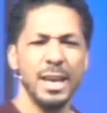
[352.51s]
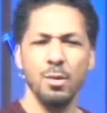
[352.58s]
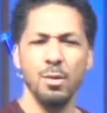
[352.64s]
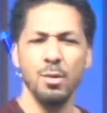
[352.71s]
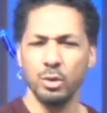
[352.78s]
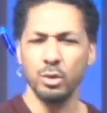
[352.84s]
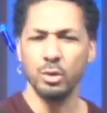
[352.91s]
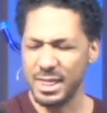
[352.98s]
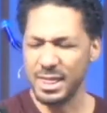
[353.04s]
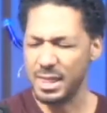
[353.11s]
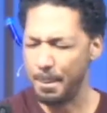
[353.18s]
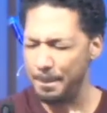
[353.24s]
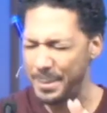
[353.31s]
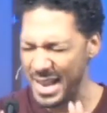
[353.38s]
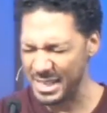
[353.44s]
He will take the
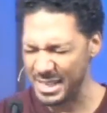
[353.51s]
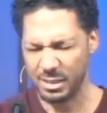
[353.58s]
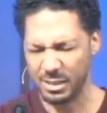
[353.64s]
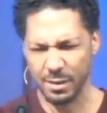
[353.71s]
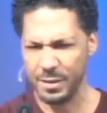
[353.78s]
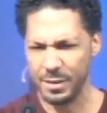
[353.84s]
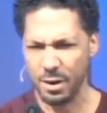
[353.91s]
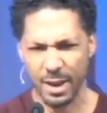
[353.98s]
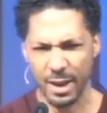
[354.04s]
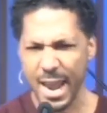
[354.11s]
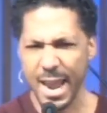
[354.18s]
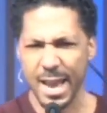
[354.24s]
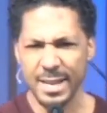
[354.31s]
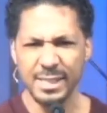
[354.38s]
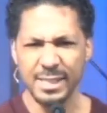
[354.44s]
best of their
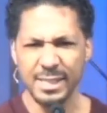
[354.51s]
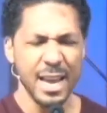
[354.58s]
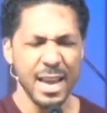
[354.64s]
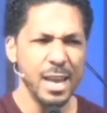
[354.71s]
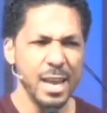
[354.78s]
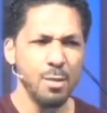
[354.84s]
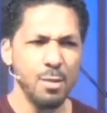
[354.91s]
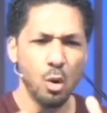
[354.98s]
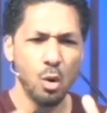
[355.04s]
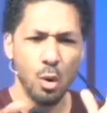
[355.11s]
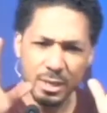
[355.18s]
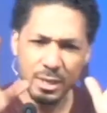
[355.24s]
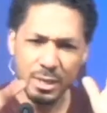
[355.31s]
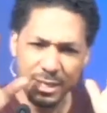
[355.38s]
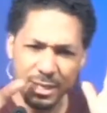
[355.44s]
lands. He will
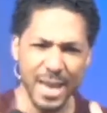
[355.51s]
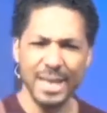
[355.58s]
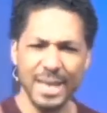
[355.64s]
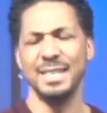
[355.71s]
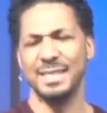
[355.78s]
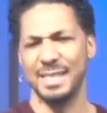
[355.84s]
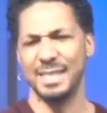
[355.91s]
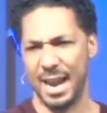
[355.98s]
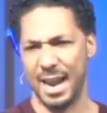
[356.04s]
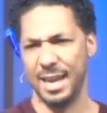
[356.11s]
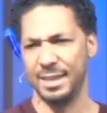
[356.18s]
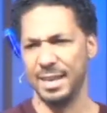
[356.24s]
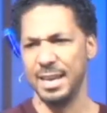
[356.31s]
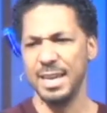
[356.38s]
take his tithe.